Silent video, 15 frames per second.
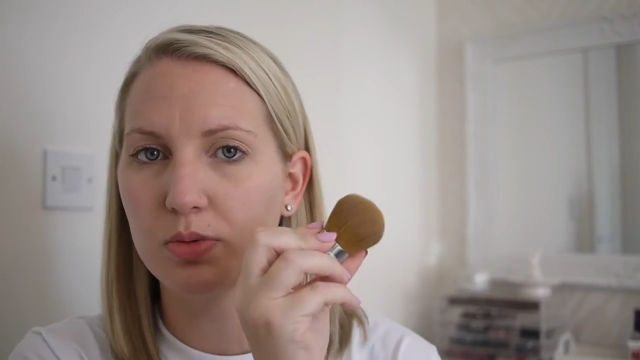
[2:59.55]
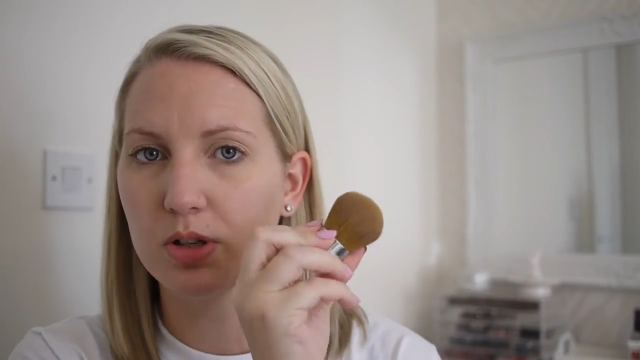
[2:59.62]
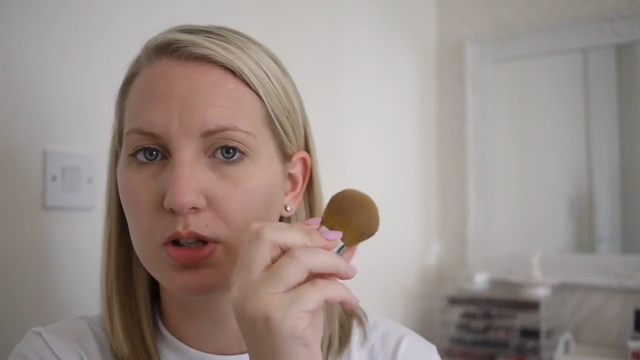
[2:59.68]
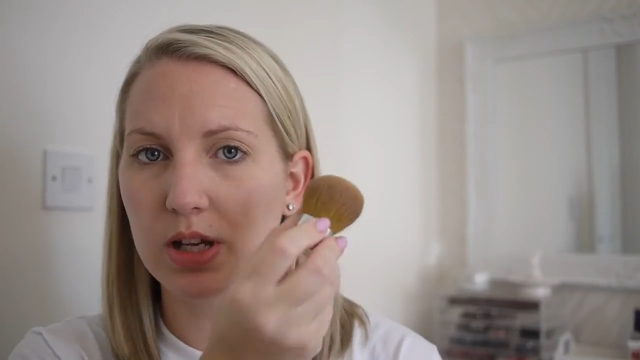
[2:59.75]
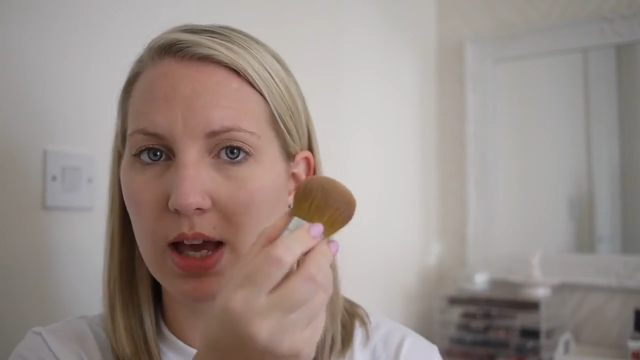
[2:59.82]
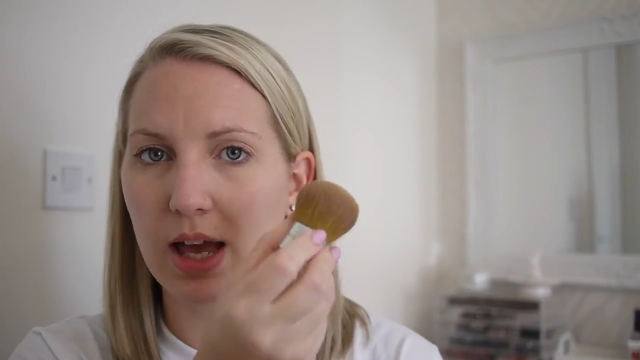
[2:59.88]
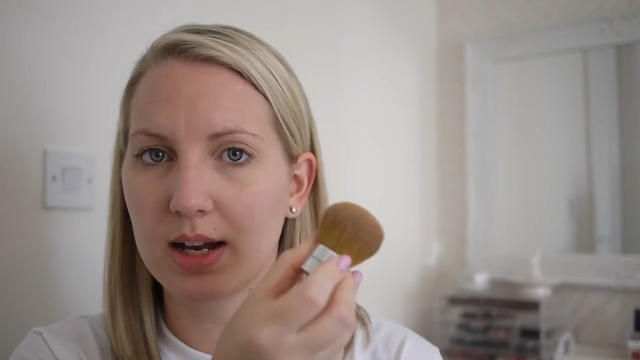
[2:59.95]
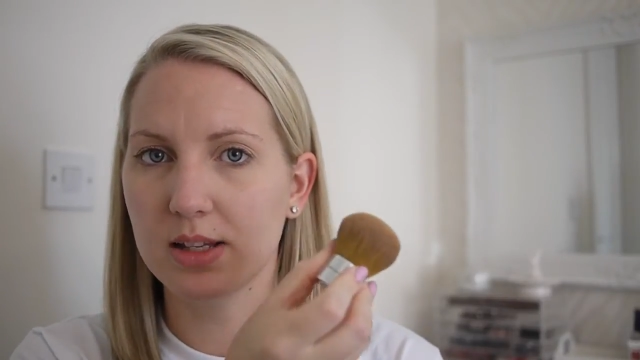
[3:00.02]

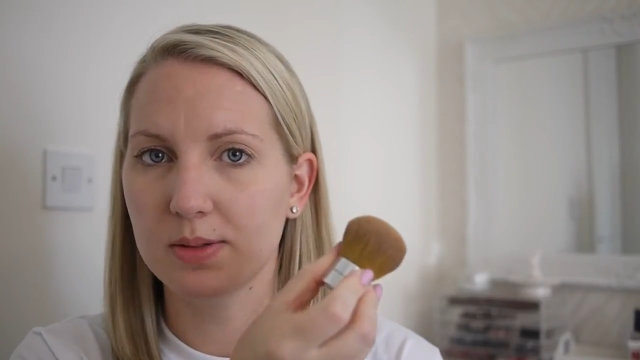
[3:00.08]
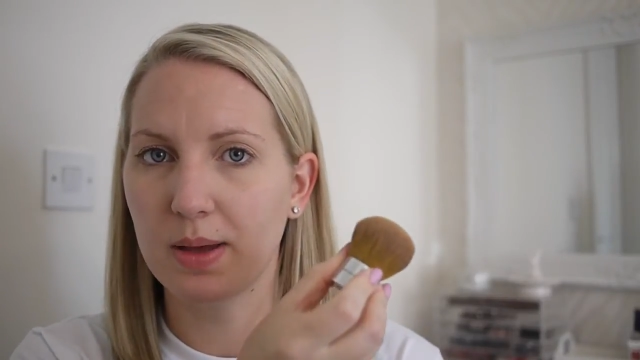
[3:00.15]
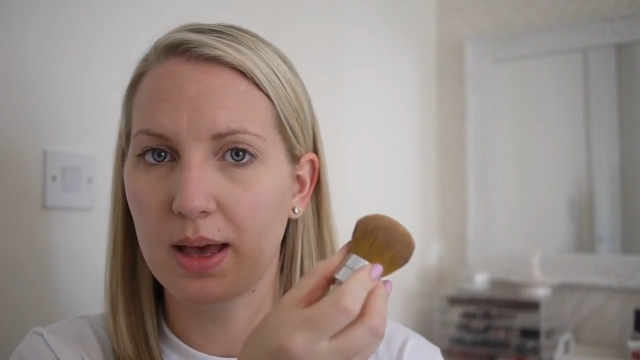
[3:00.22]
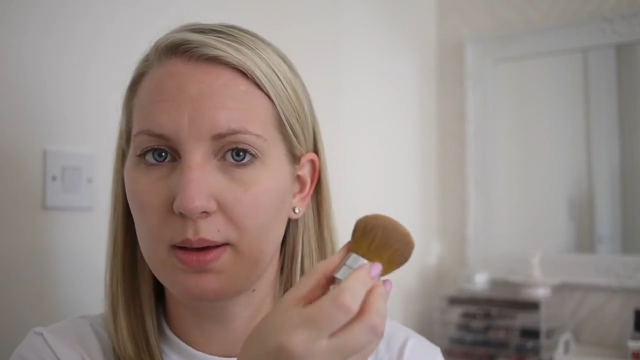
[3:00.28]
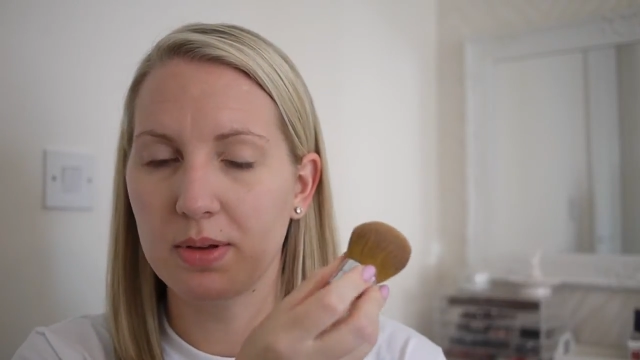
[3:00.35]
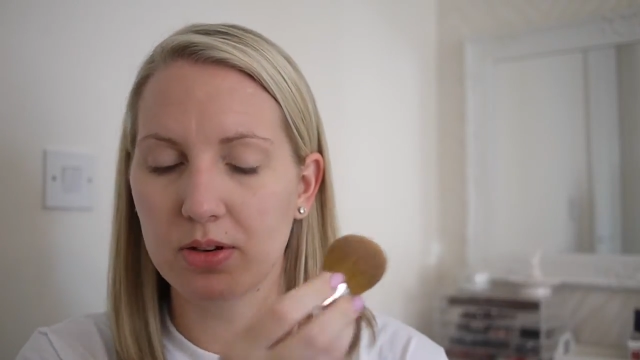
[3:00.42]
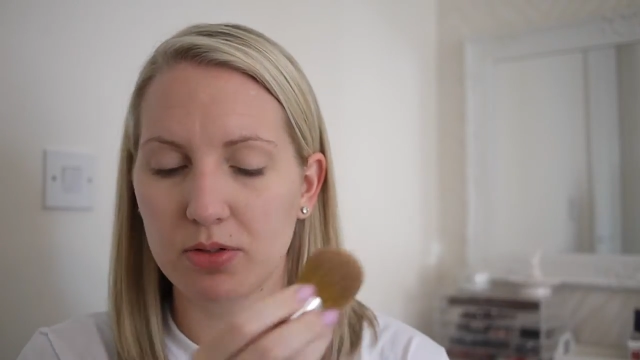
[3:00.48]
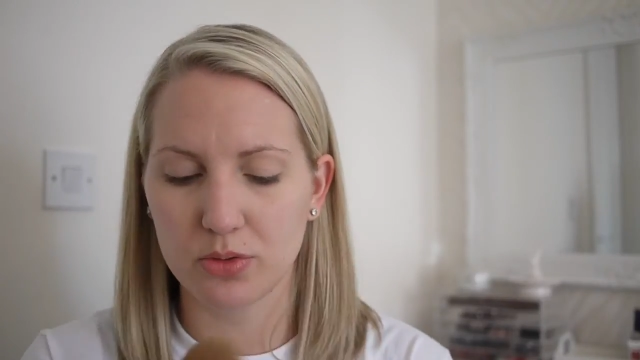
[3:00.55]
which again is
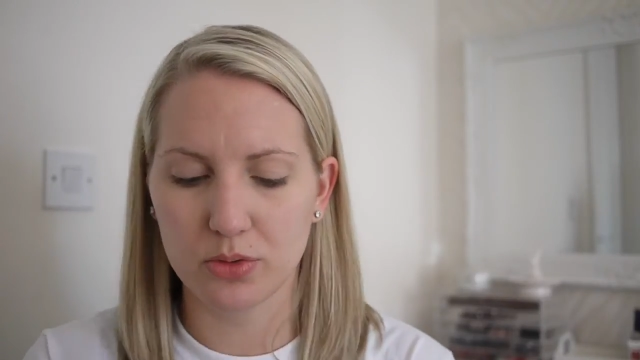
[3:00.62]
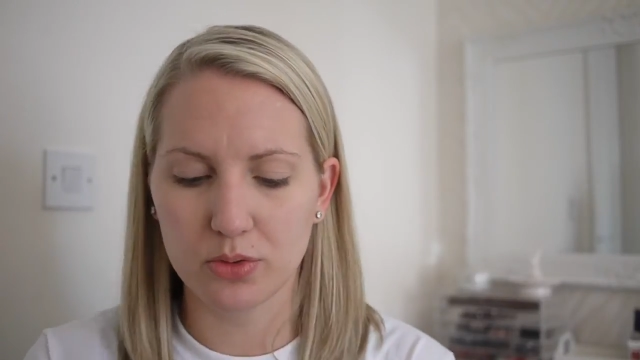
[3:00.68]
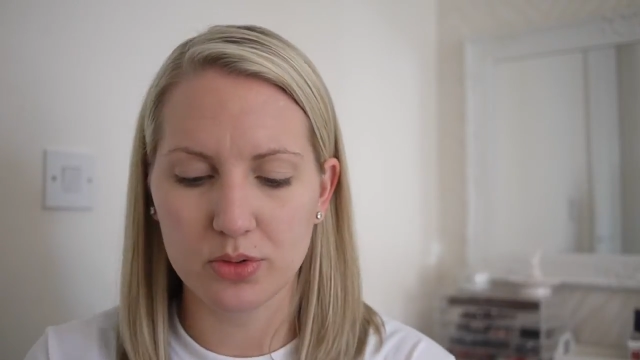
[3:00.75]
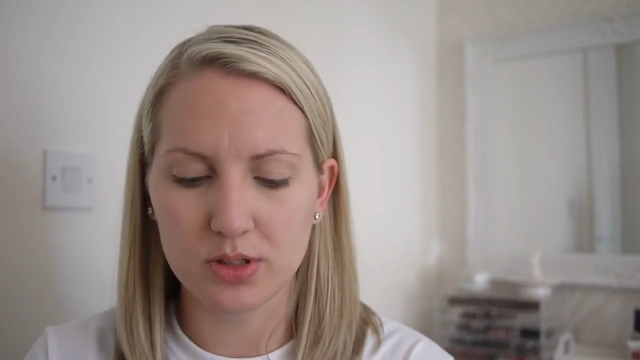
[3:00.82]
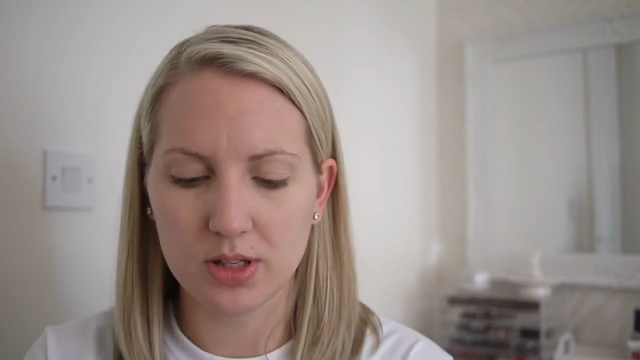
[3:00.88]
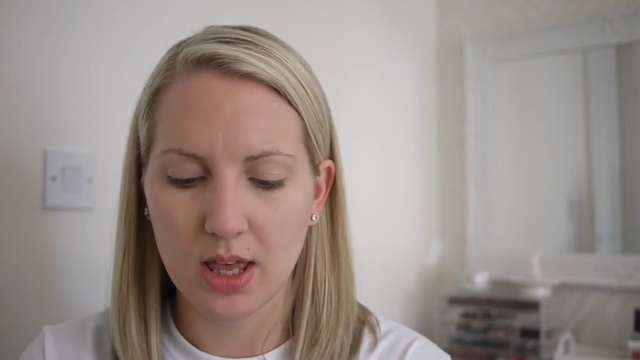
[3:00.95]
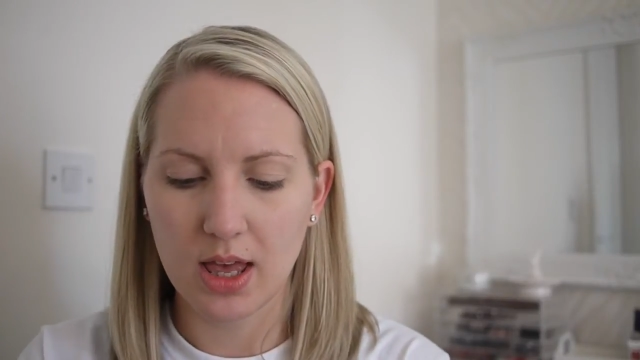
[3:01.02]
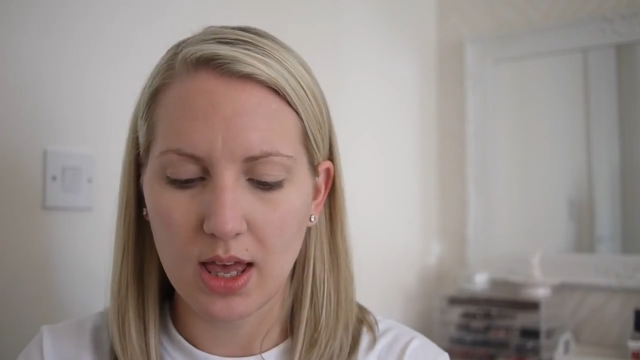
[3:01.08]
Bare Minerals,